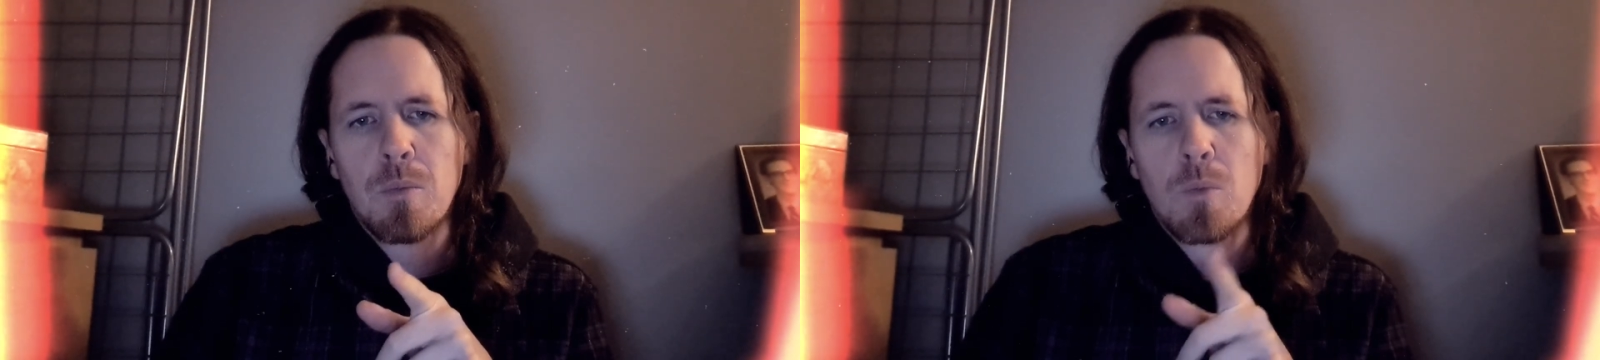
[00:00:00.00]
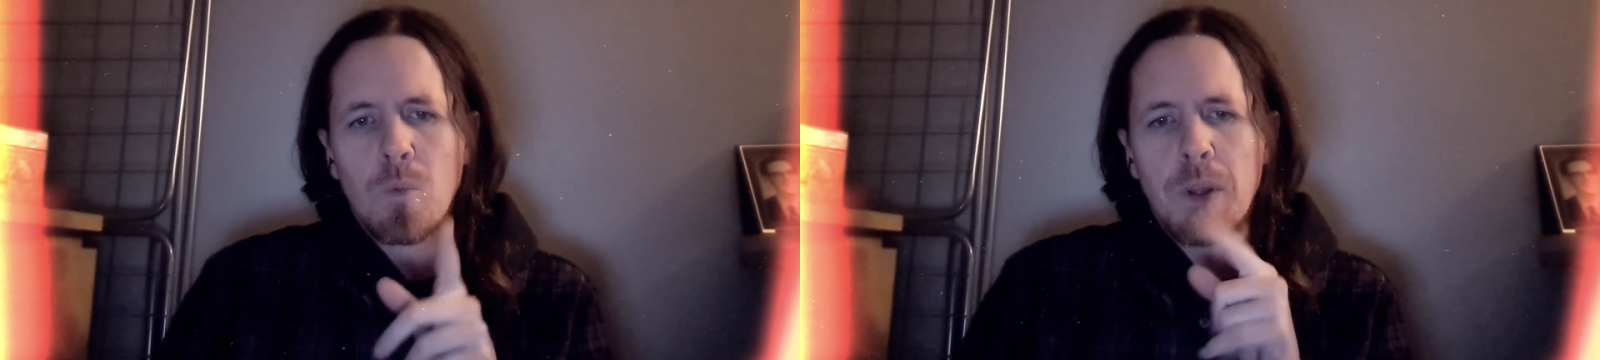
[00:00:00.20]

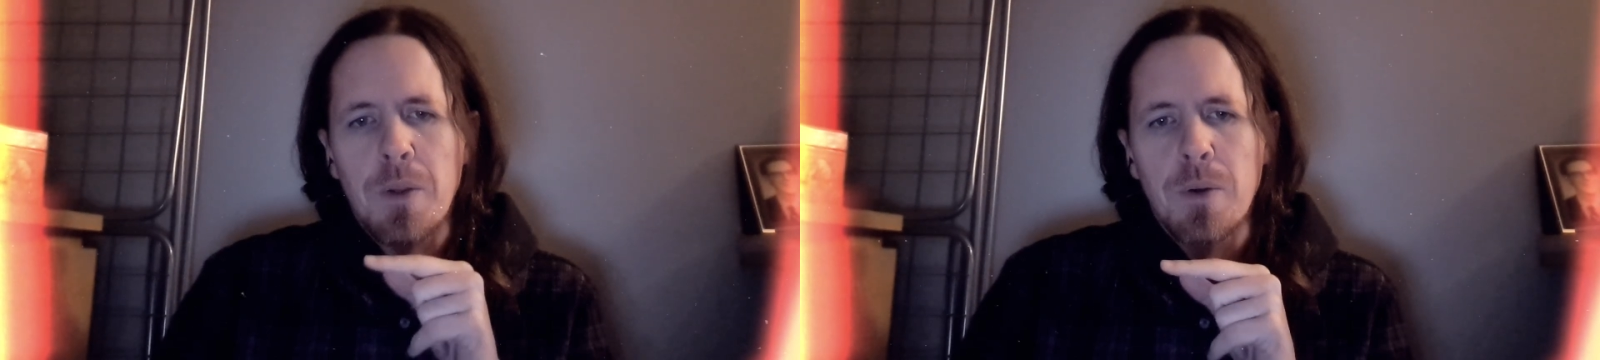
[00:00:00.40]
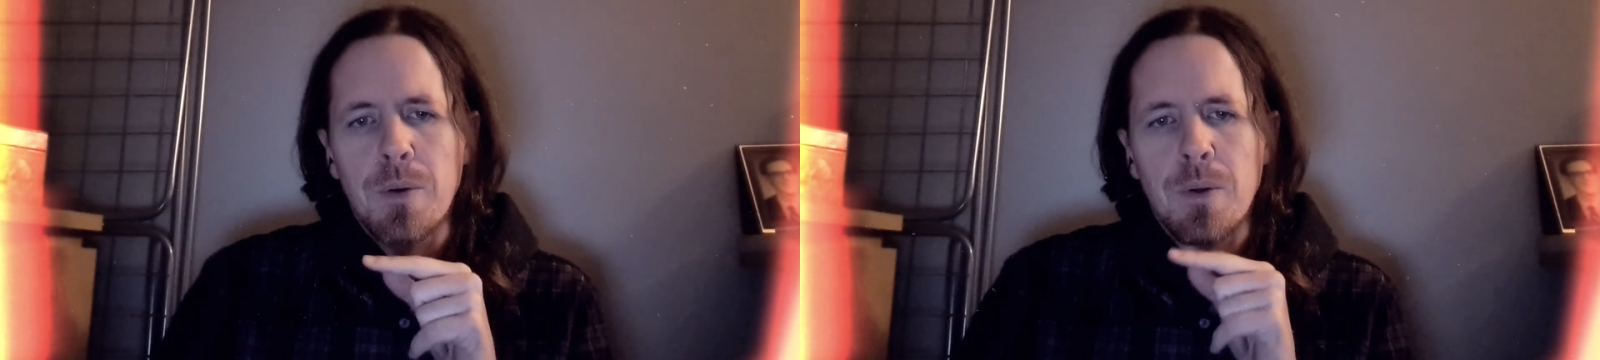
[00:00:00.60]

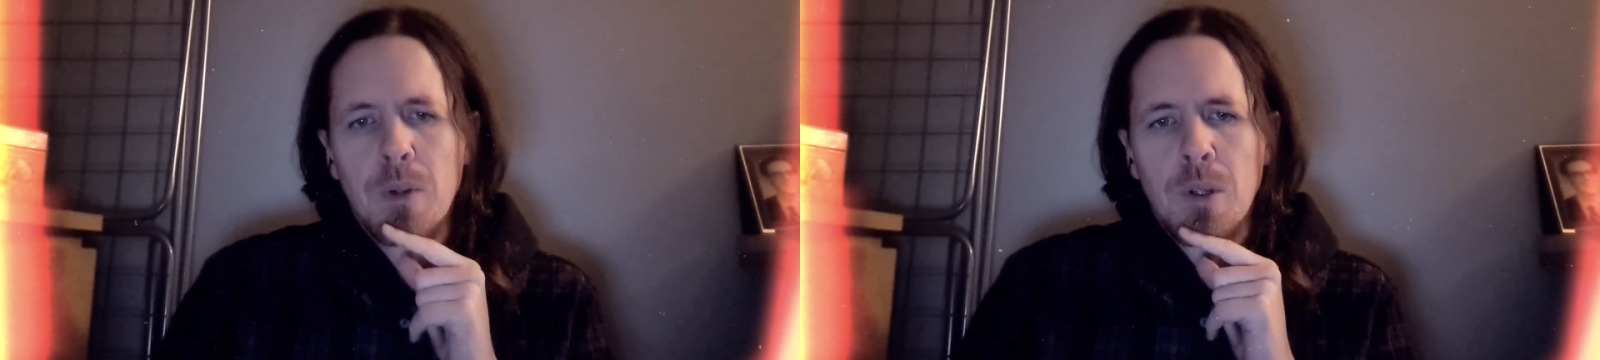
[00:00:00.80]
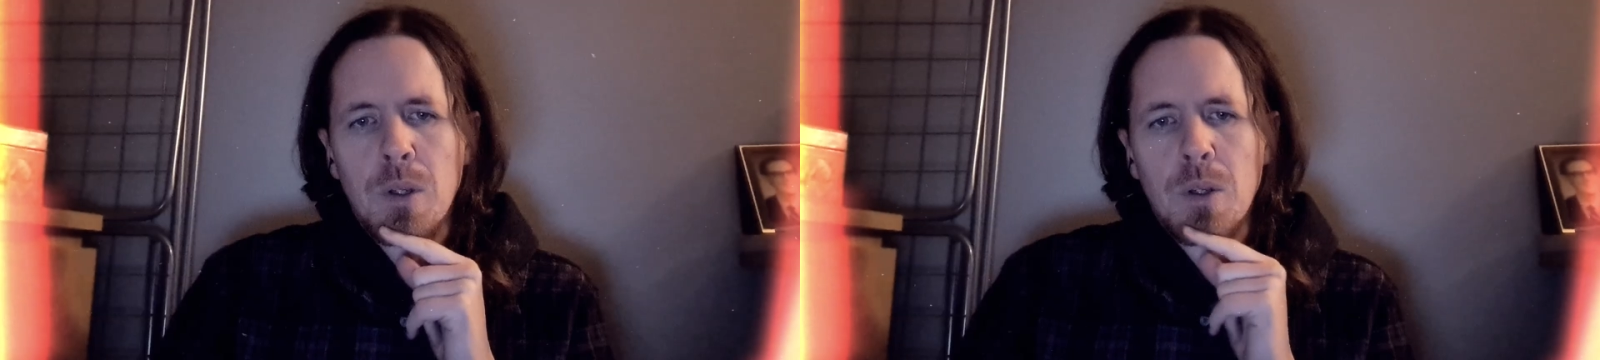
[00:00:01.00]
whether
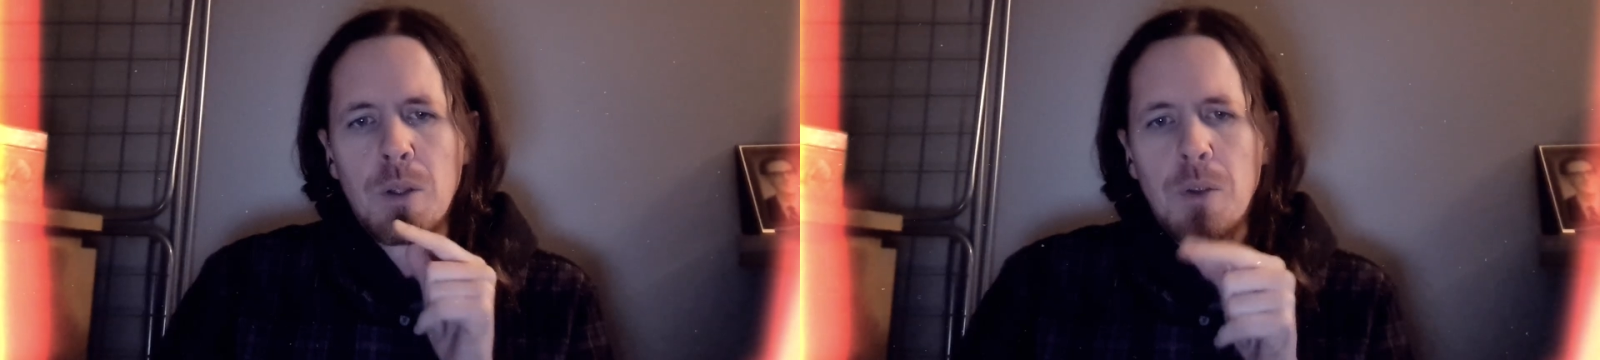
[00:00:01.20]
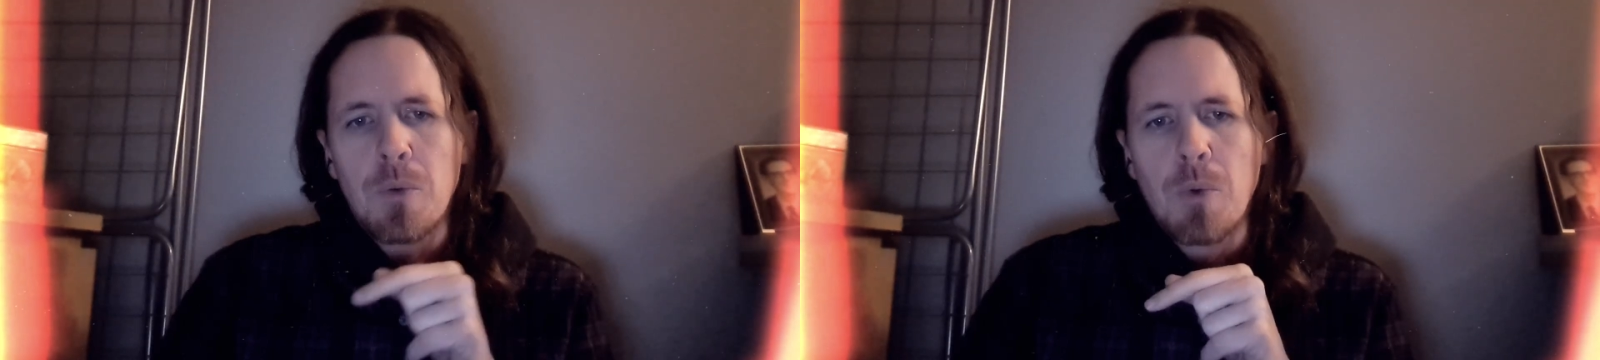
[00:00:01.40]

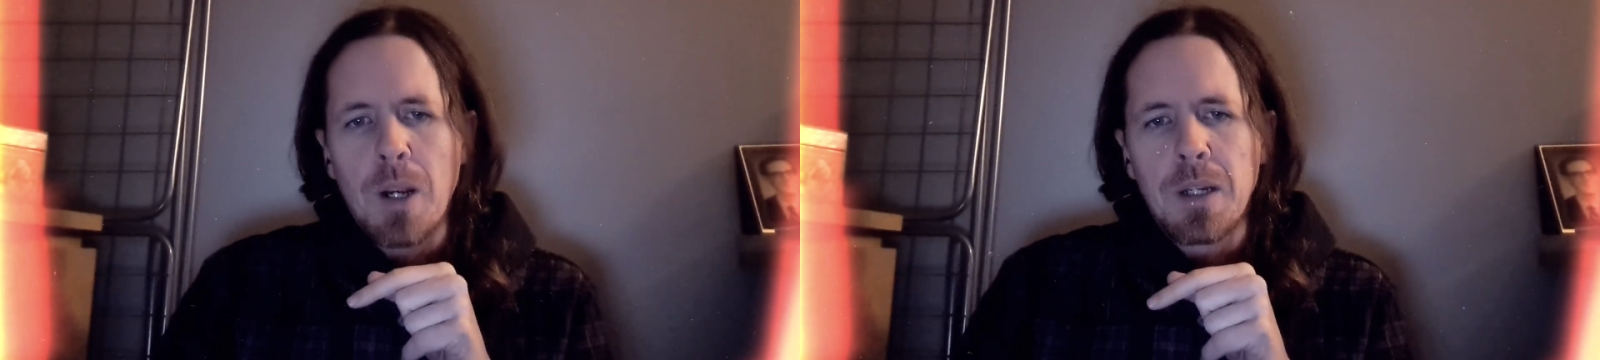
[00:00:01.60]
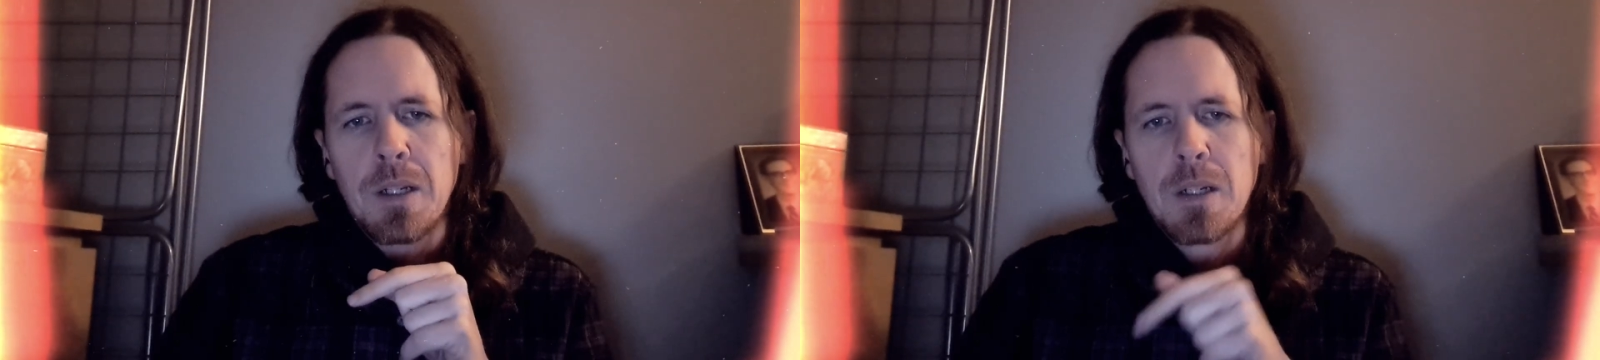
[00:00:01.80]
the
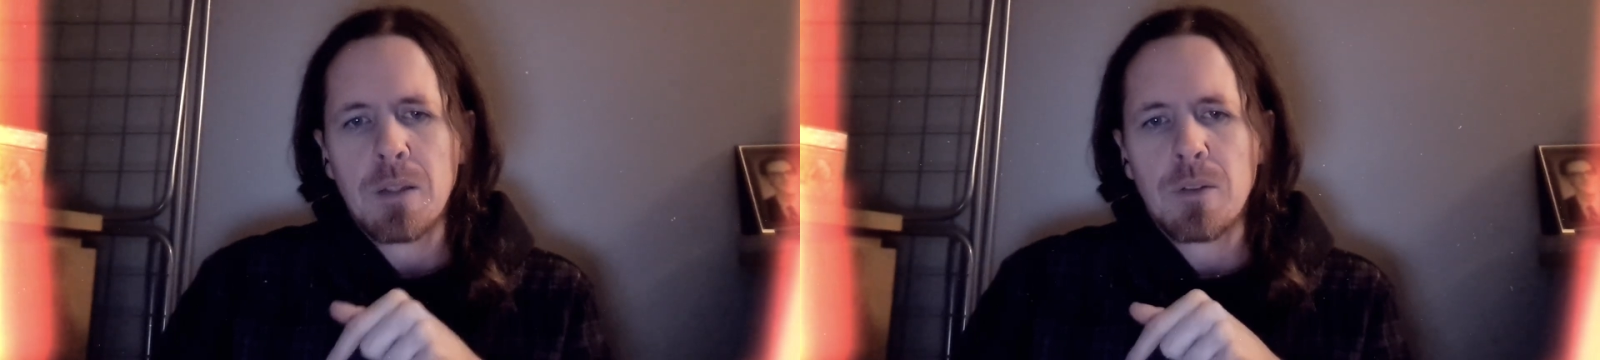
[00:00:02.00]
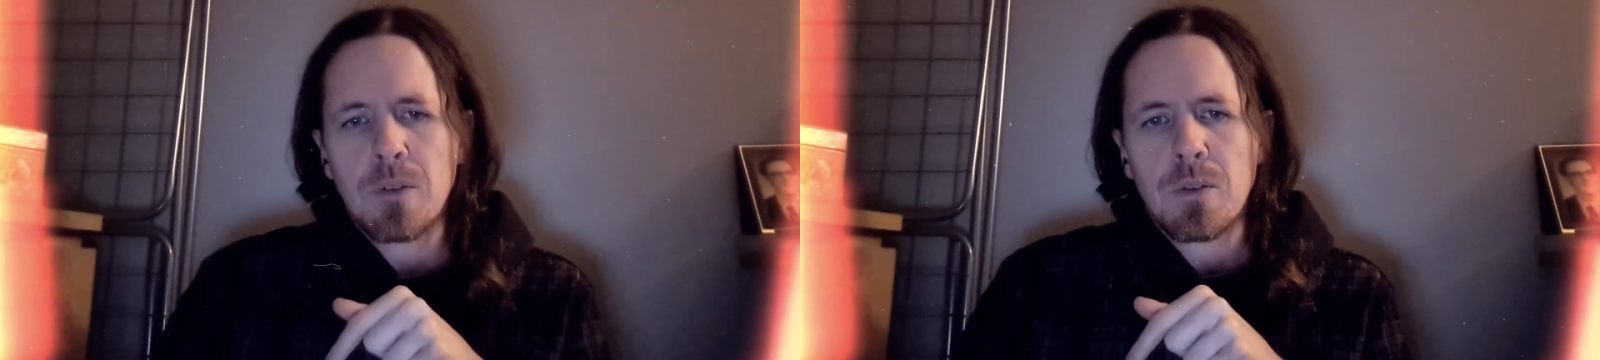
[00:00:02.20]
writing
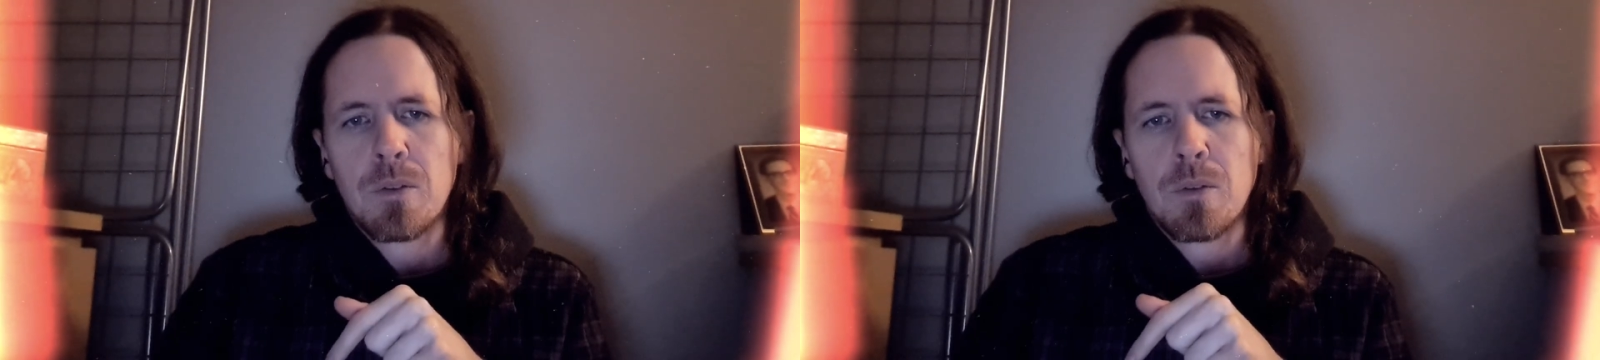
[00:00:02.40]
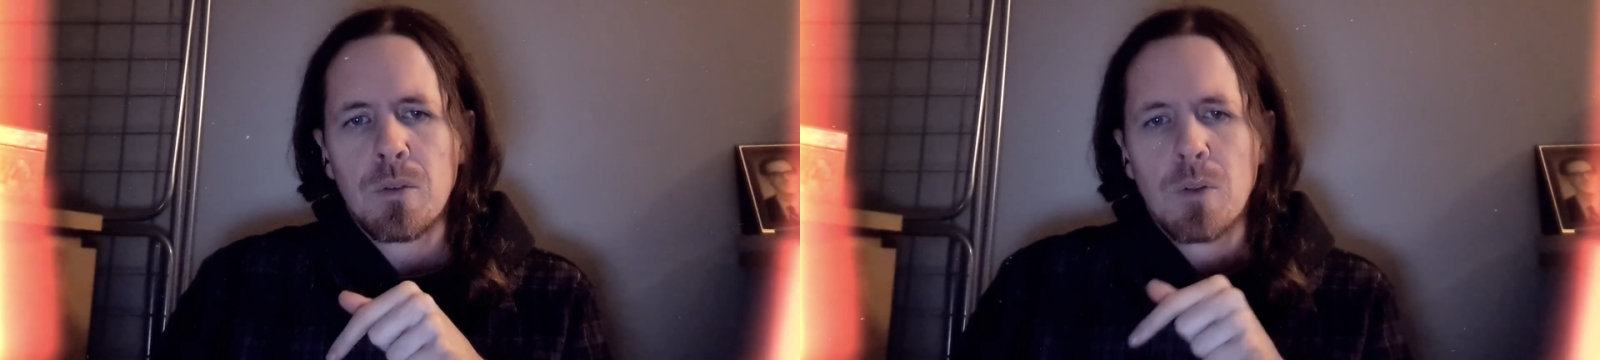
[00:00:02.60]
is
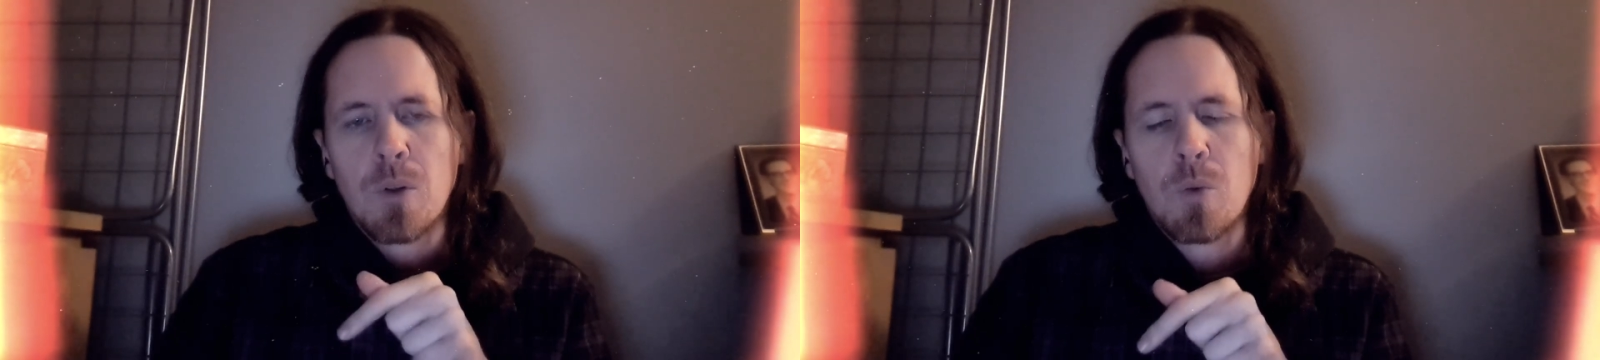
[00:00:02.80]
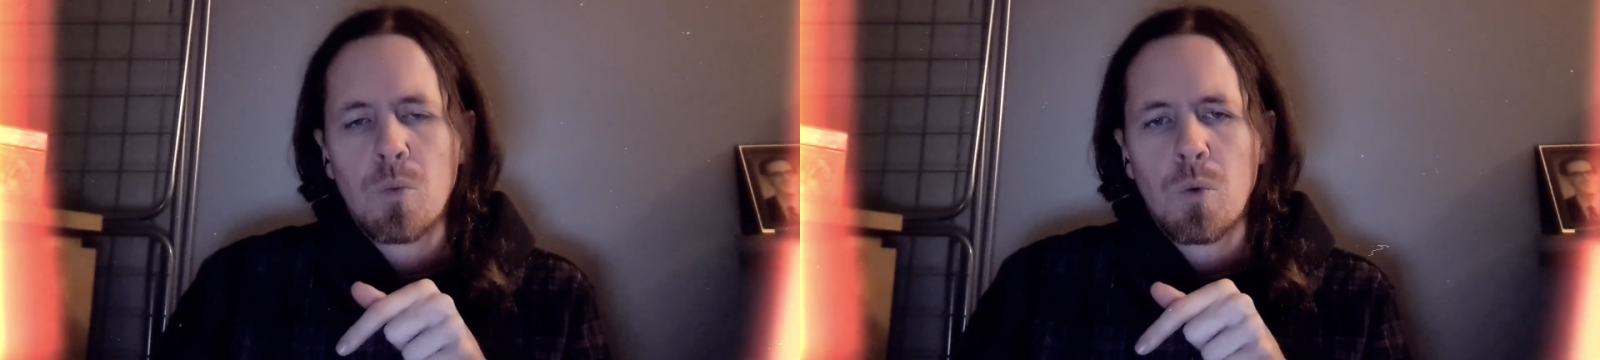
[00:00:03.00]

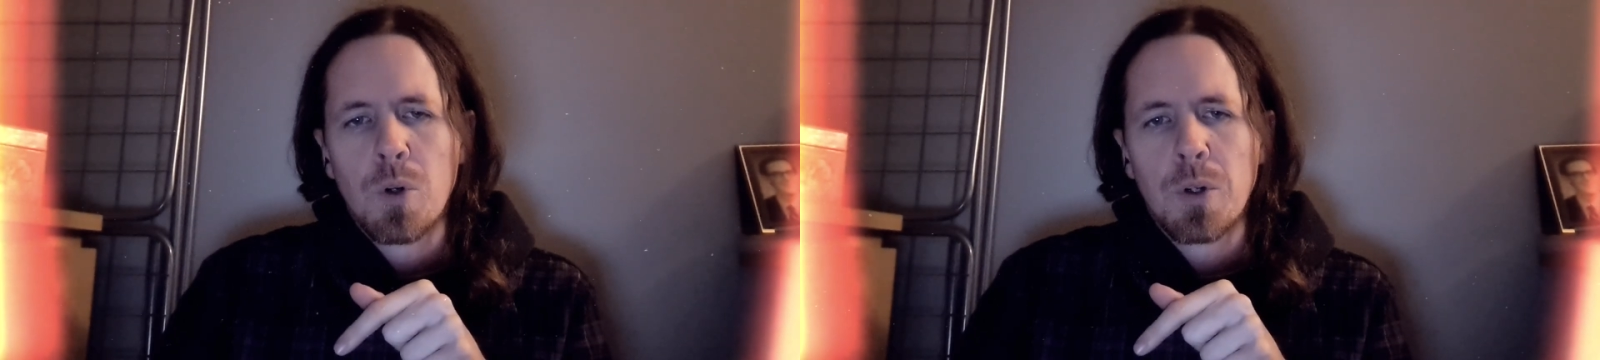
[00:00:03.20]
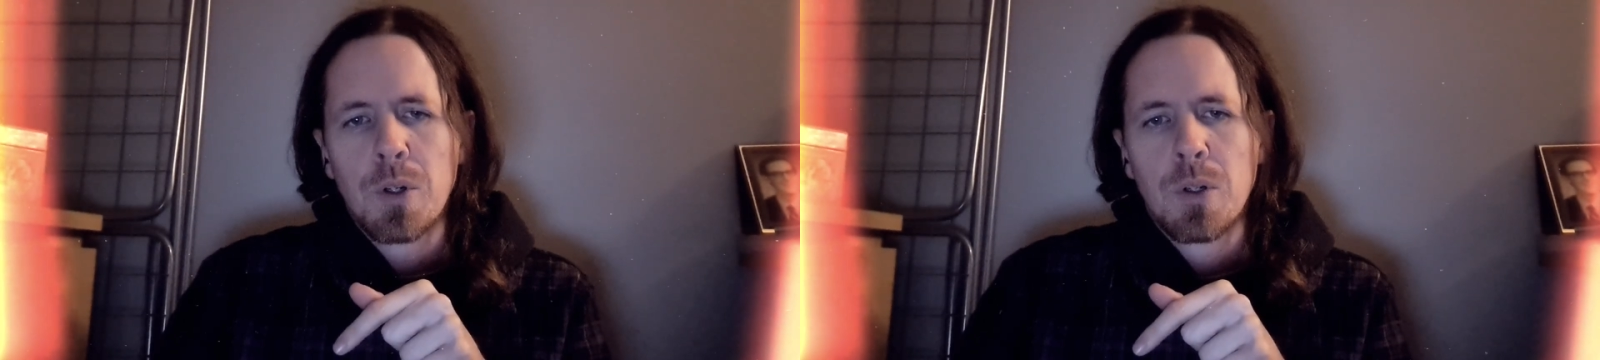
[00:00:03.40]
a work,